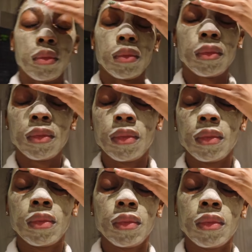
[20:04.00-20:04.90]

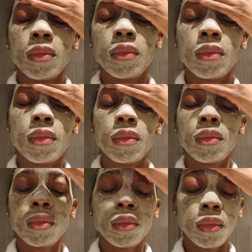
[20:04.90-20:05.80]
No one is speaking in this clip.